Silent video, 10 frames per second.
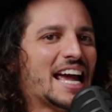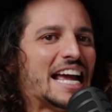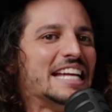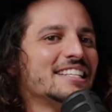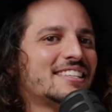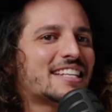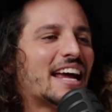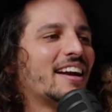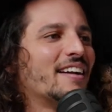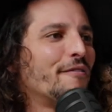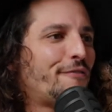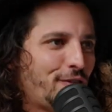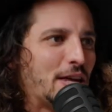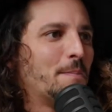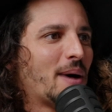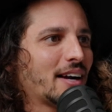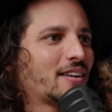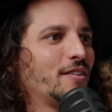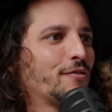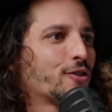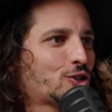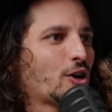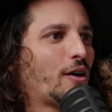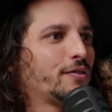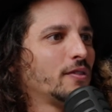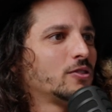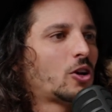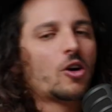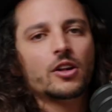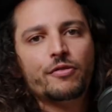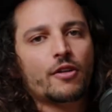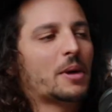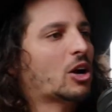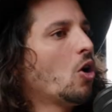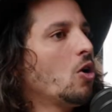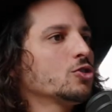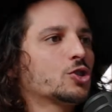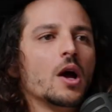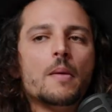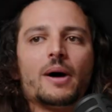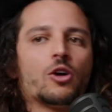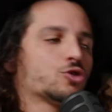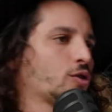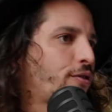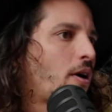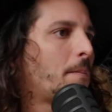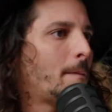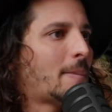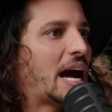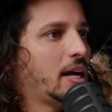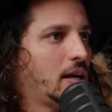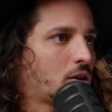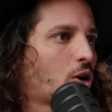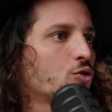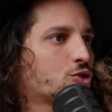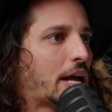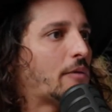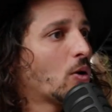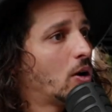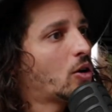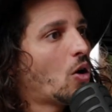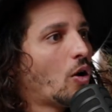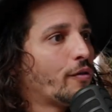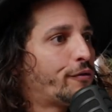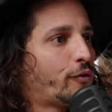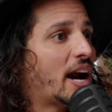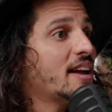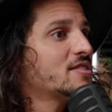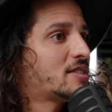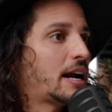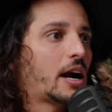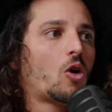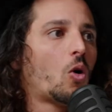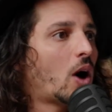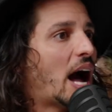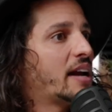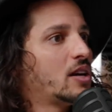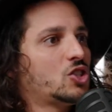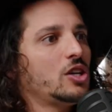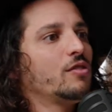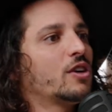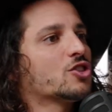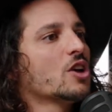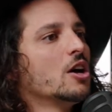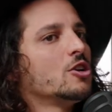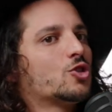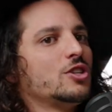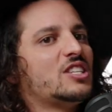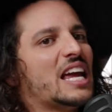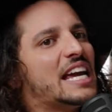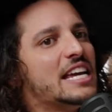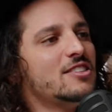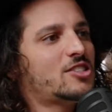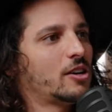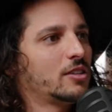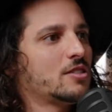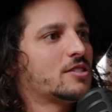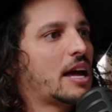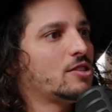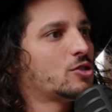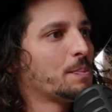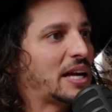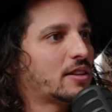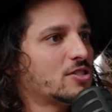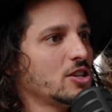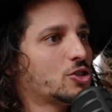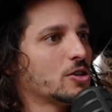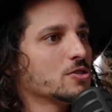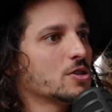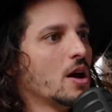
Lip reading: instant feedback for stuff, not only from a coach, but also from my close network of friends that are all high achievers. So it's easier these days to make decisions